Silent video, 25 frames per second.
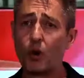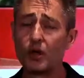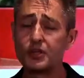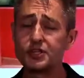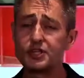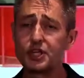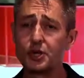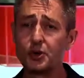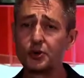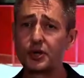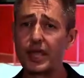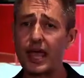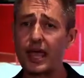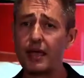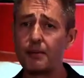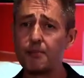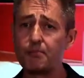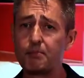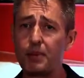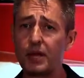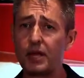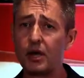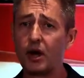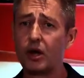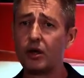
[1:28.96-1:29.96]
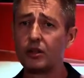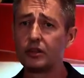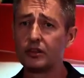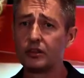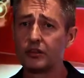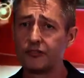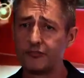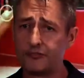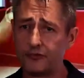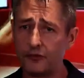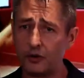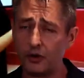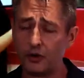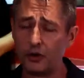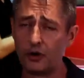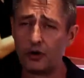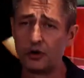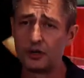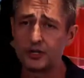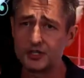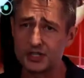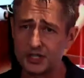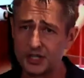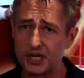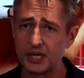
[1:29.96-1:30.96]
once you get beyond
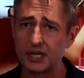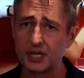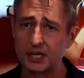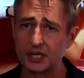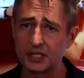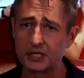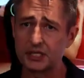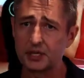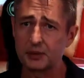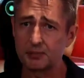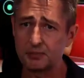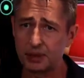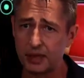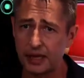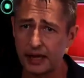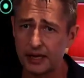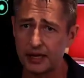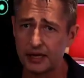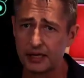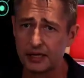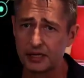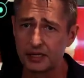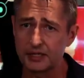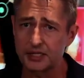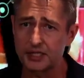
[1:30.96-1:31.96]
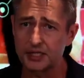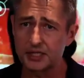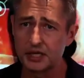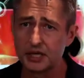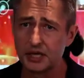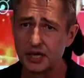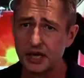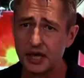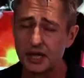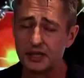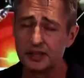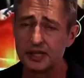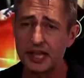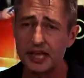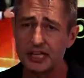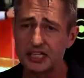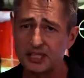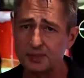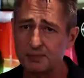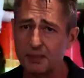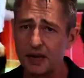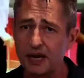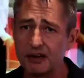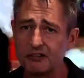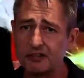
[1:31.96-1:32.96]
4-6 players, the
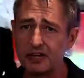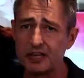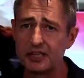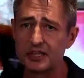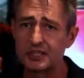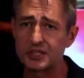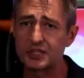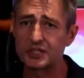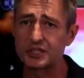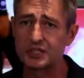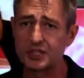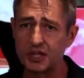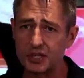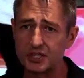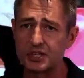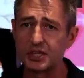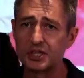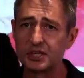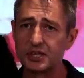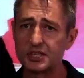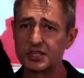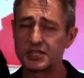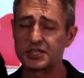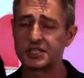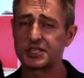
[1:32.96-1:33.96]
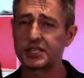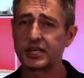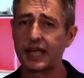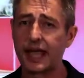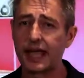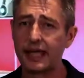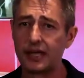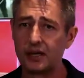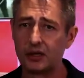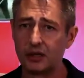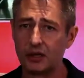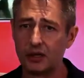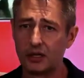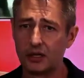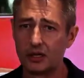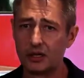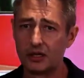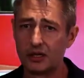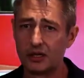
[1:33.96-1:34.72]
experience doesn't scale.